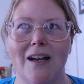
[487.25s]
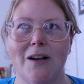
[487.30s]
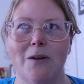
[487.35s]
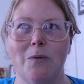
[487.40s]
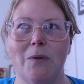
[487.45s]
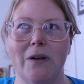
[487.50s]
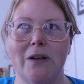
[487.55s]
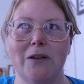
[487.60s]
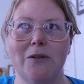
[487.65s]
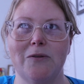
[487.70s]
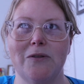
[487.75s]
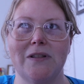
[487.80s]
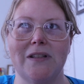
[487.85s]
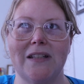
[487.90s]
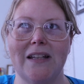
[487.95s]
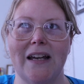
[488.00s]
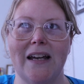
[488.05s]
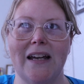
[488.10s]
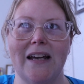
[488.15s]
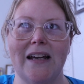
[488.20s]
what you would
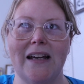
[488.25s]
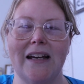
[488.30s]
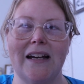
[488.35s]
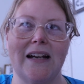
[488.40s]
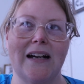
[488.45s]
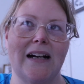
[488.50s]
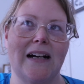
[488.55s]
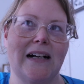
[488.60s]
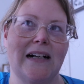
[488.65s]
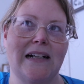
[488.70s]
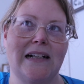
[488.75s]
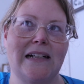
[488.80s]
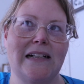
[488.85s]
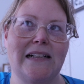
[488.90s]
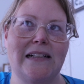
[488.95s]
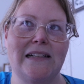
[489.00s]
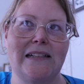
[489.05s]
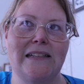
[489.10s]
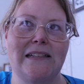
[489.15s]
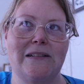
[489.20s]
say
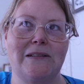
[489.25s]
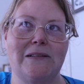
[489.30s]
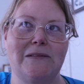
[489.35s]
uh,